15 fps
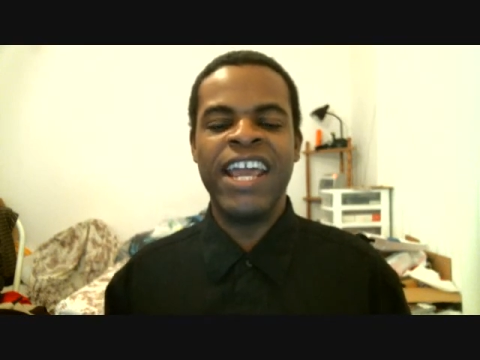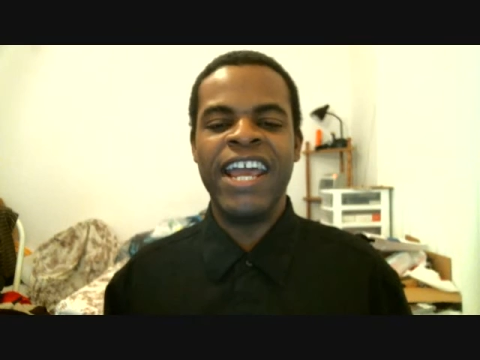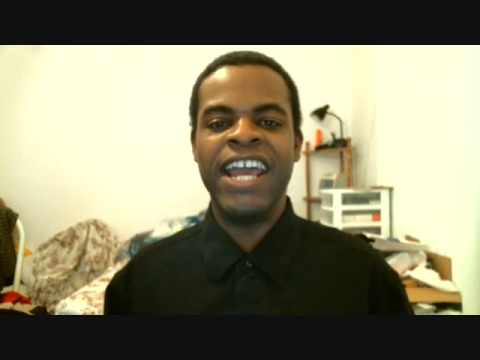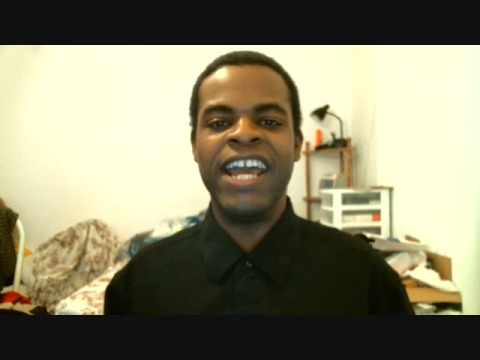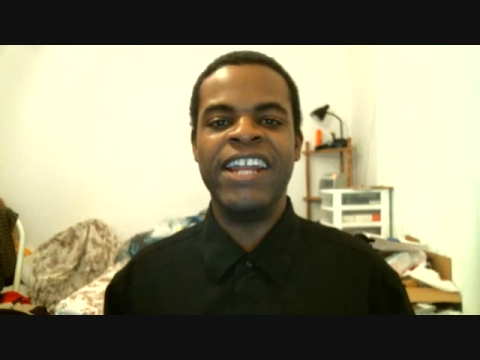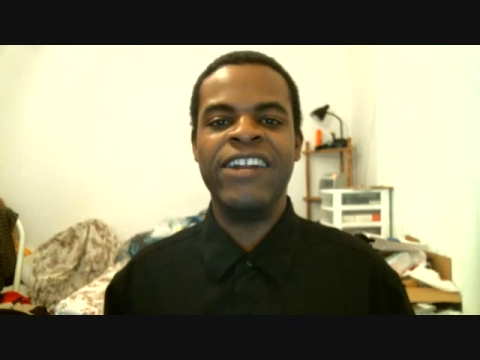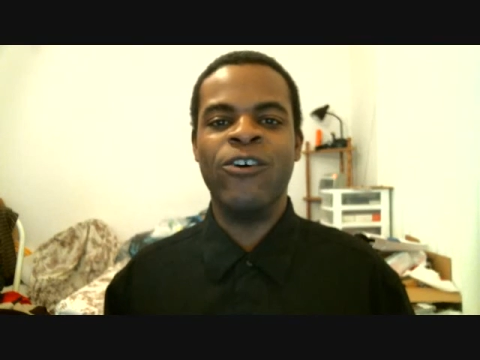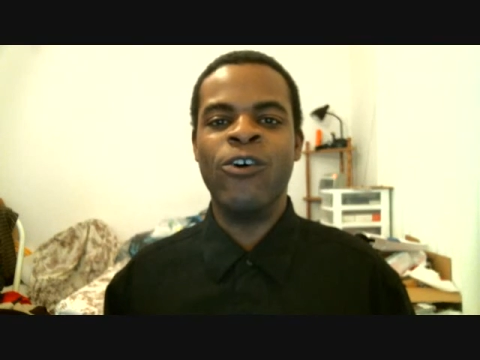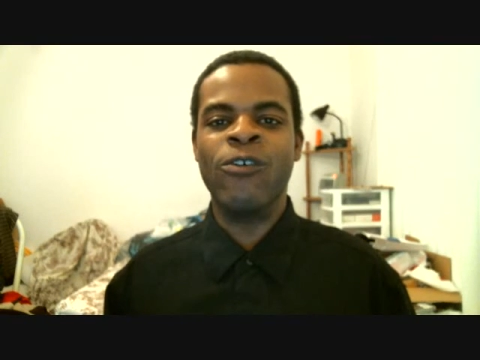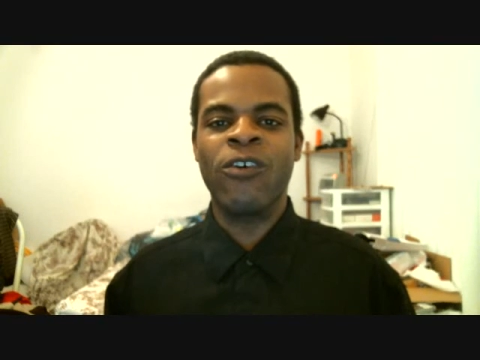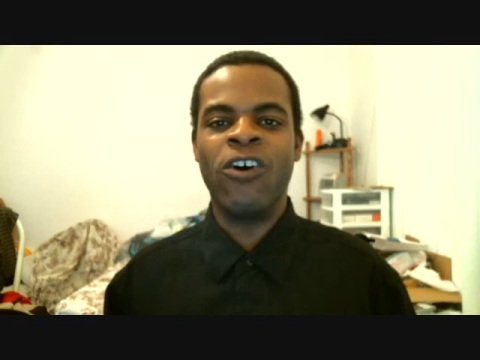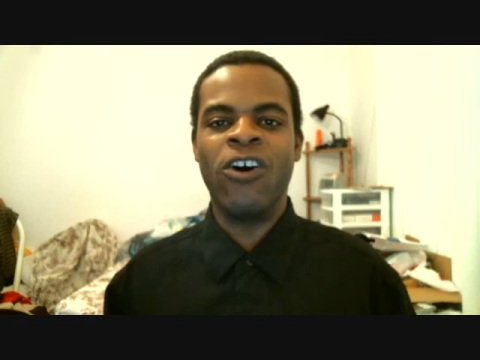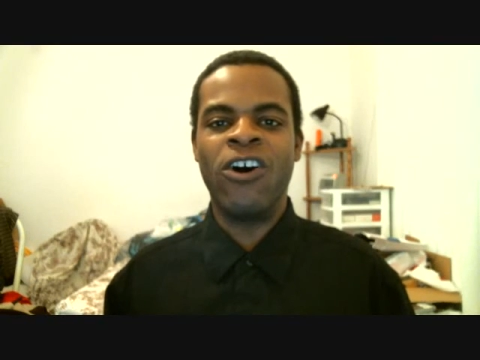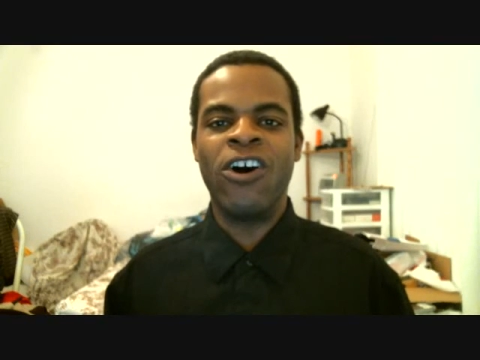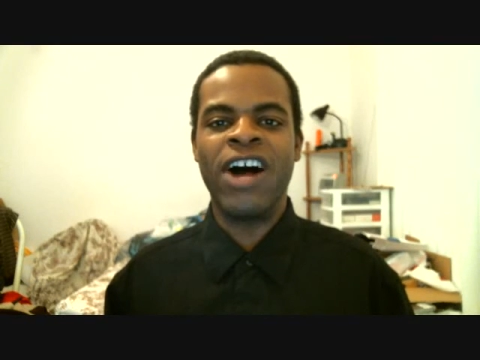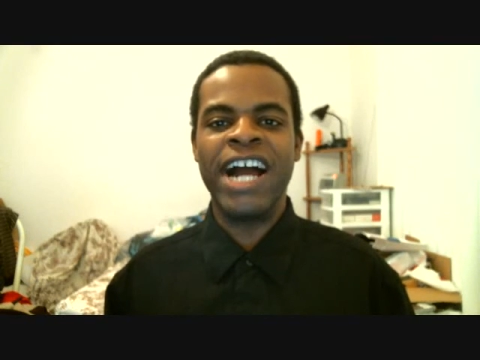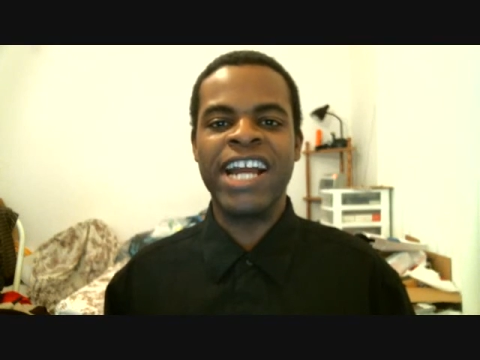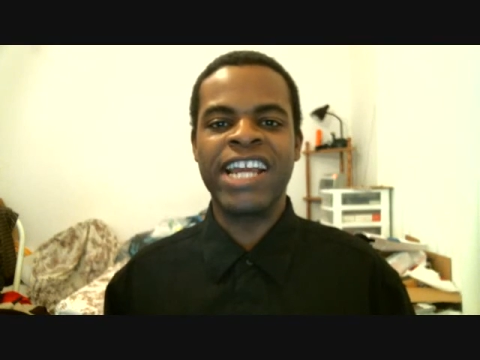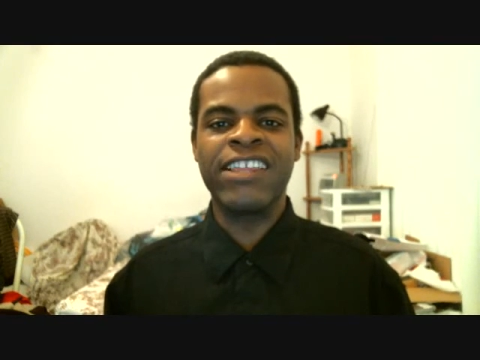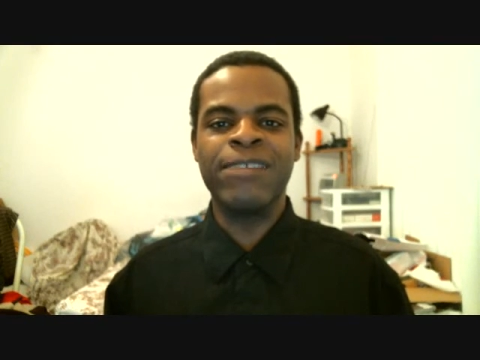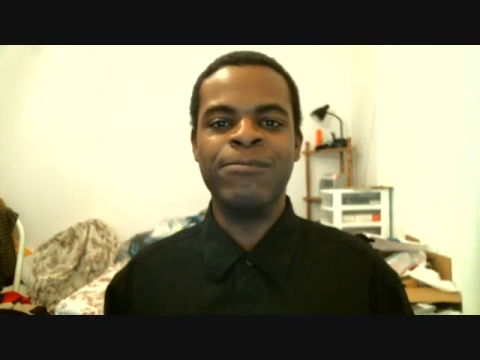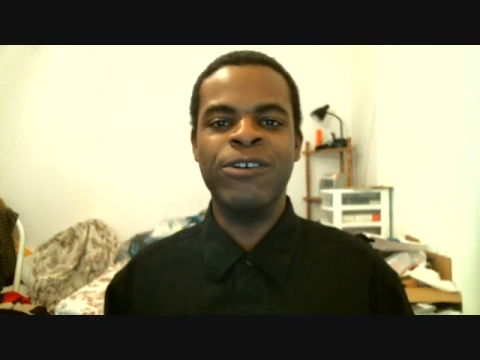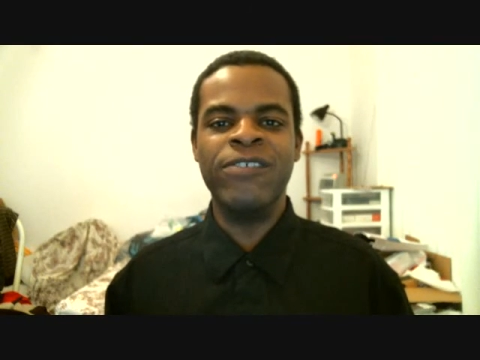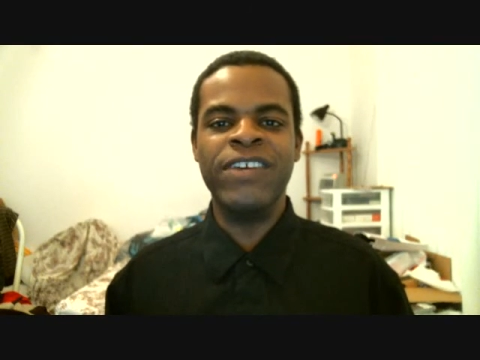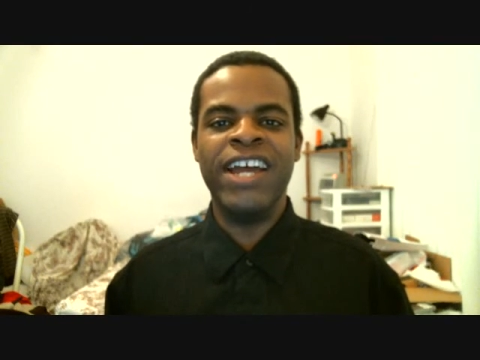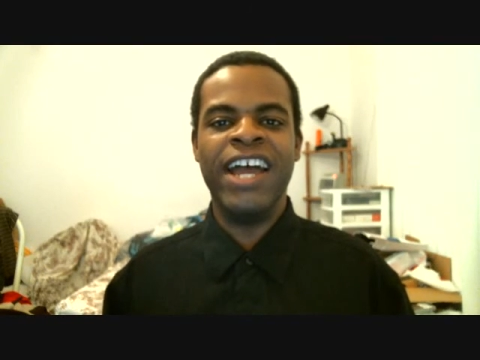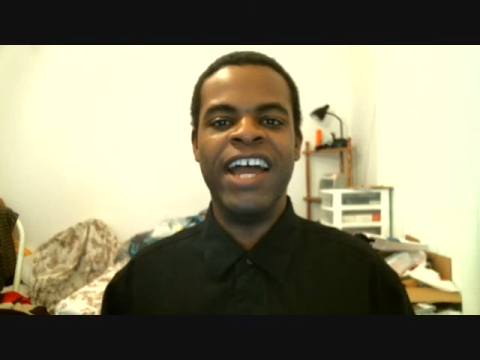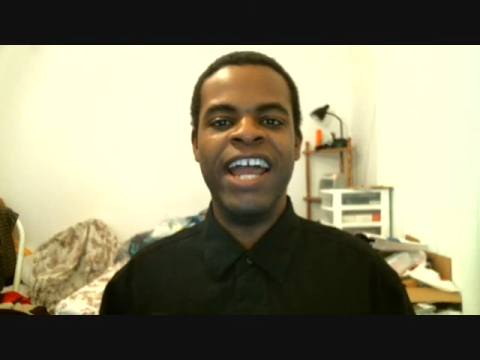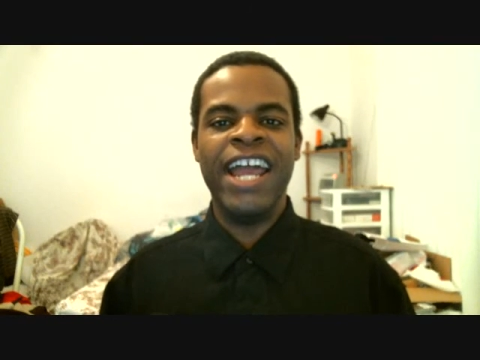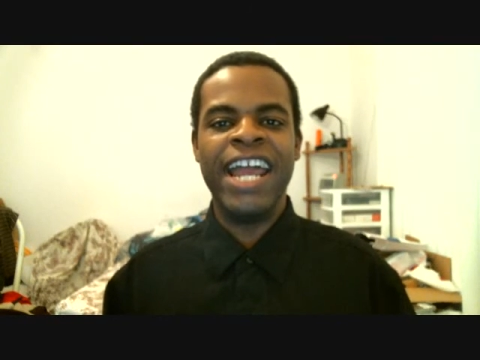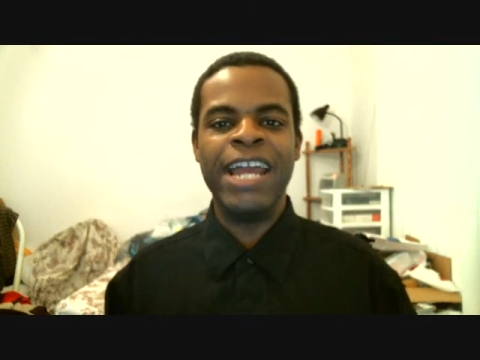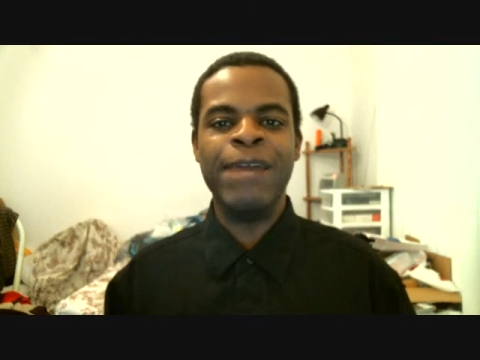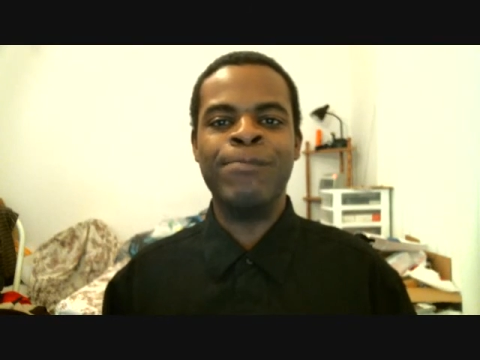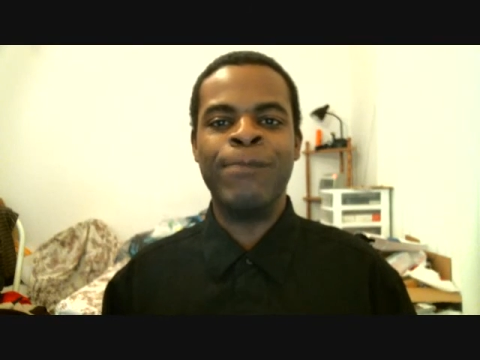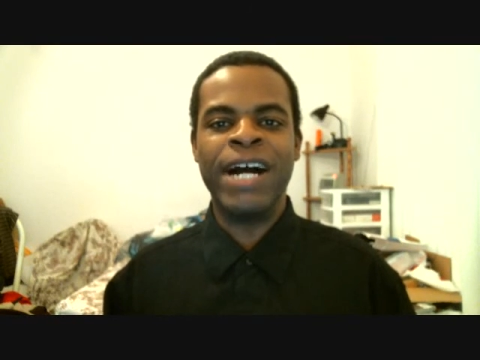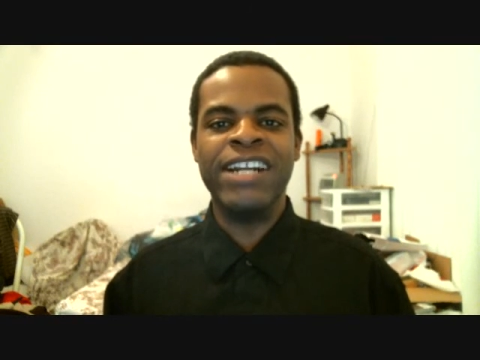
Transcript: And overall, I give the movie an A-.